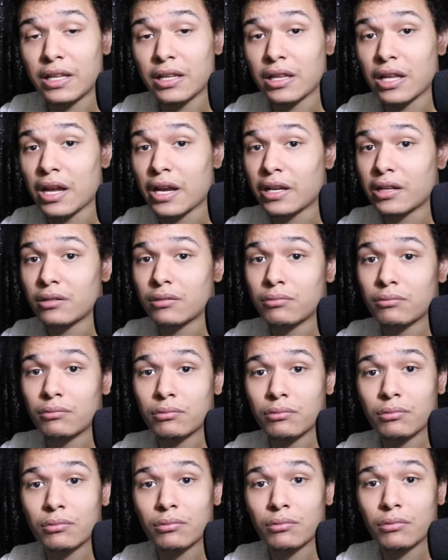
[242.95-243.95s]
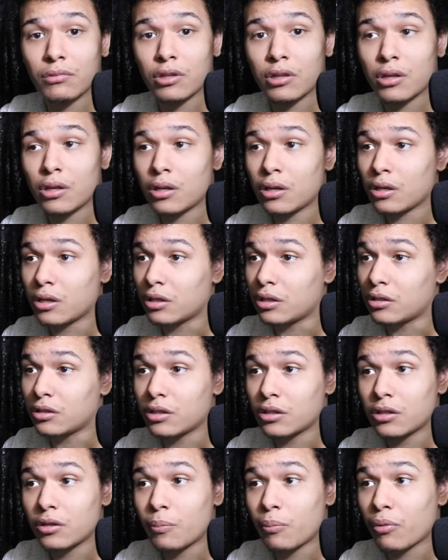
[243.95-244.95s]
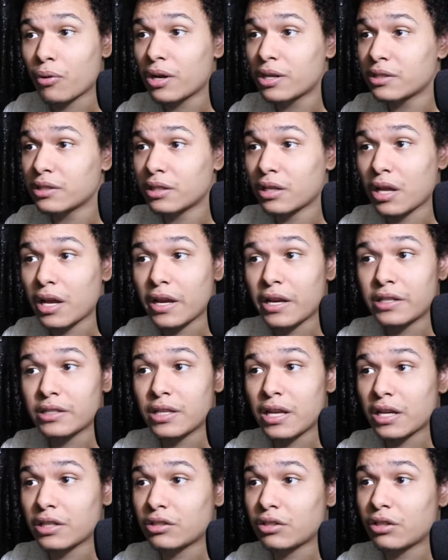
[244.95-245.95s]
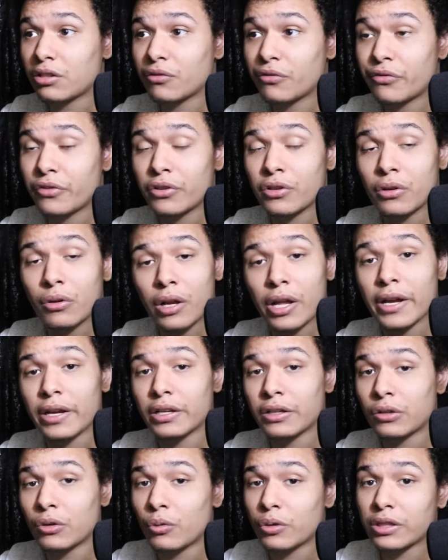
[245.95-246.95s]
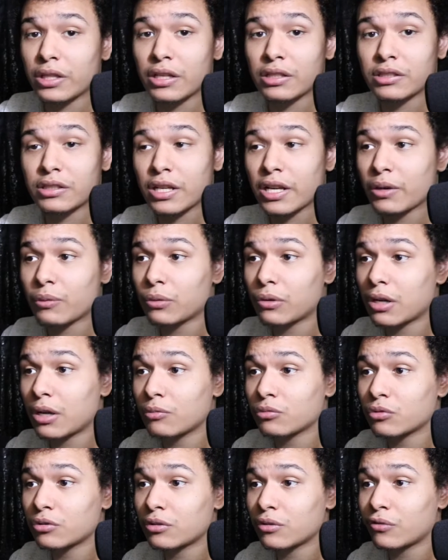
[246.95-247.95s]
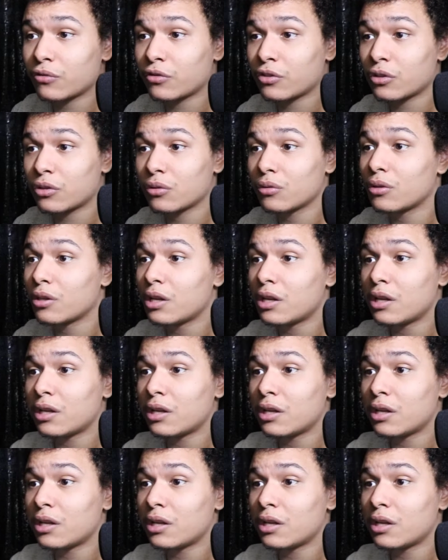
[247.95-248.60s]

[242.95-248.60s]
Like he's in the present. Like he's actually in the field. Like you know what they say, what comes with the field.